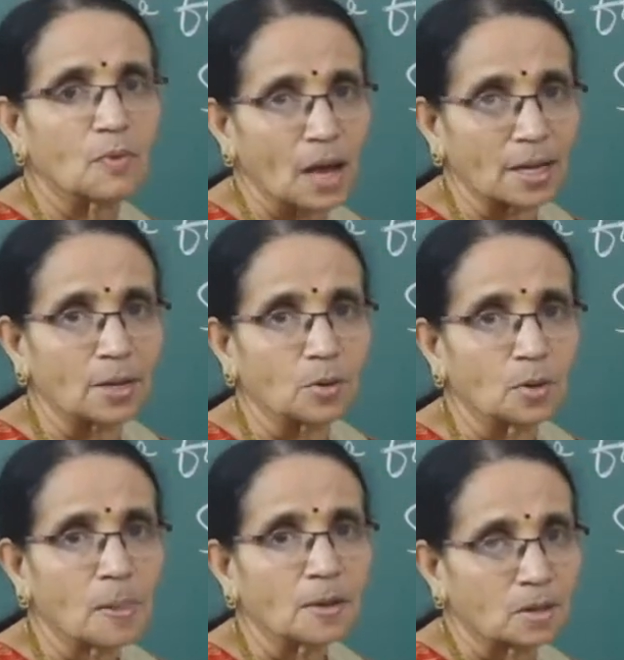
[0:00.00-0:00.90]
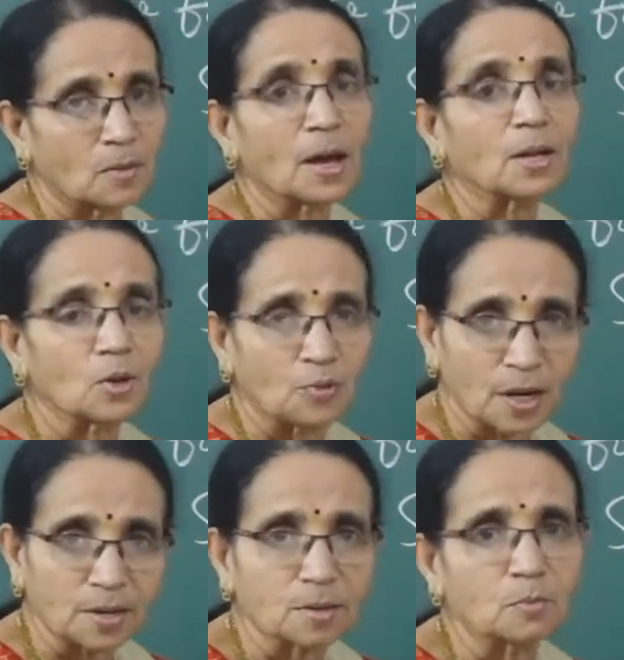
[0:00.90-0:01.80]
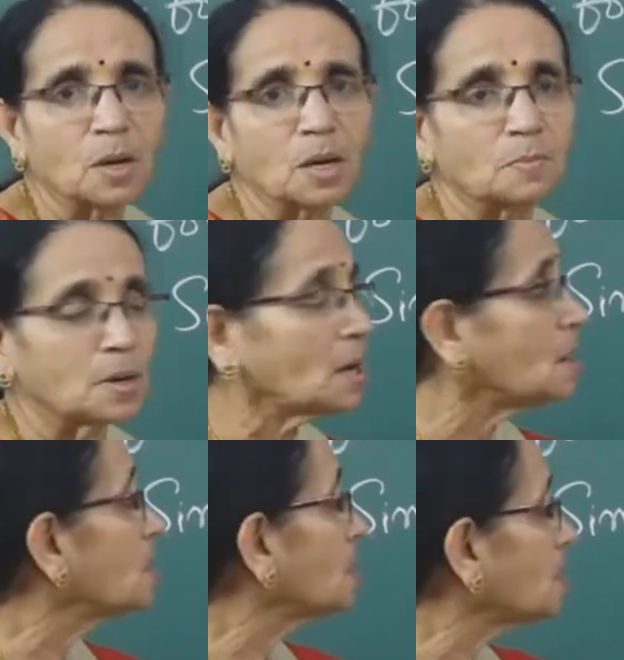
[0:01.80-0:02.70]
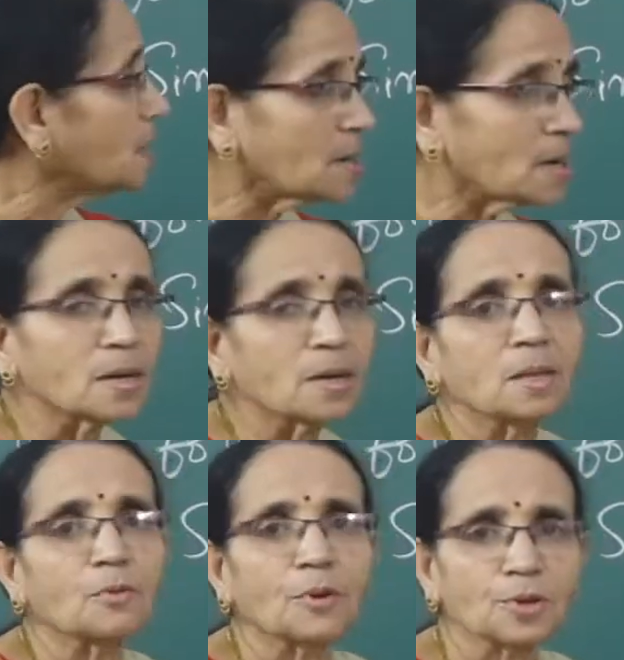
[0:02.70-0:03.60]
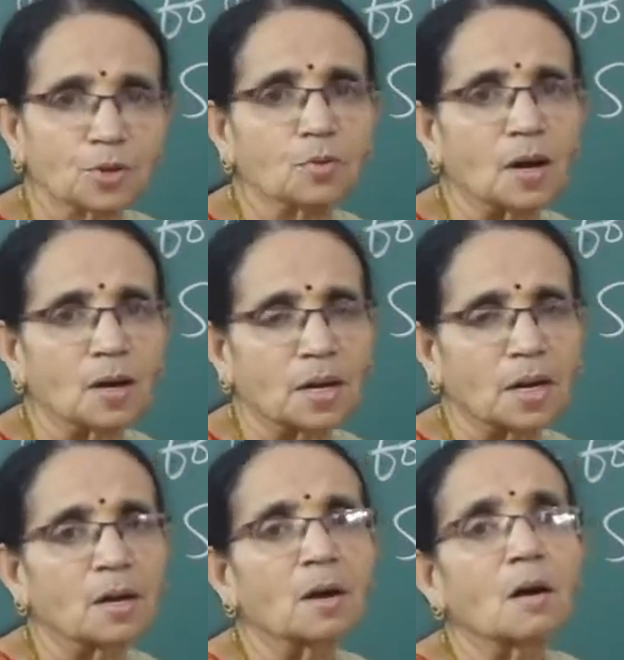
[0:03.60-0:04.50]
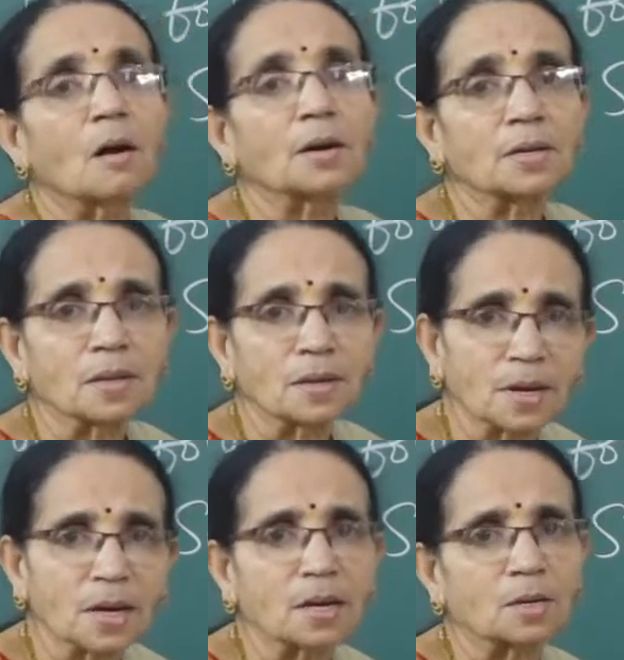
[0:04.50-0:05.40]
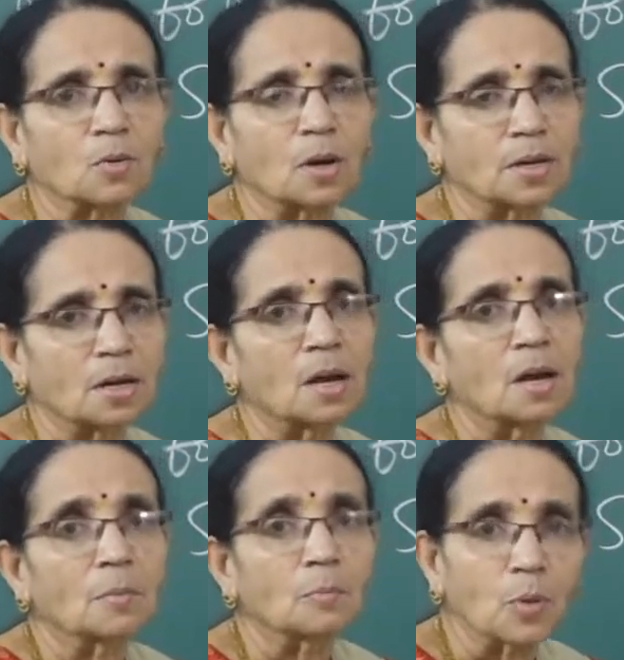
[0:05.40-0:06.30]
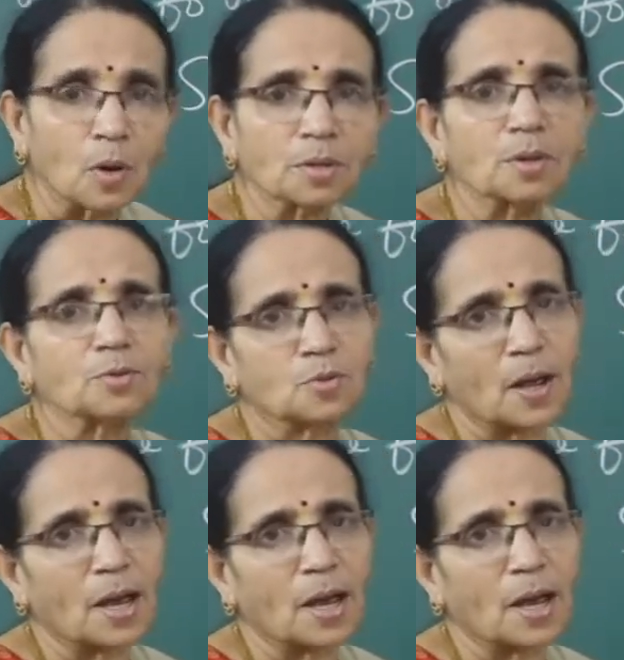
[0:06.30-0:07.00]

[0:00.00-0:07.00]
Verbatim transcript: the value, the value of x may be lying in the first quadrant or in the second quadrant. Both those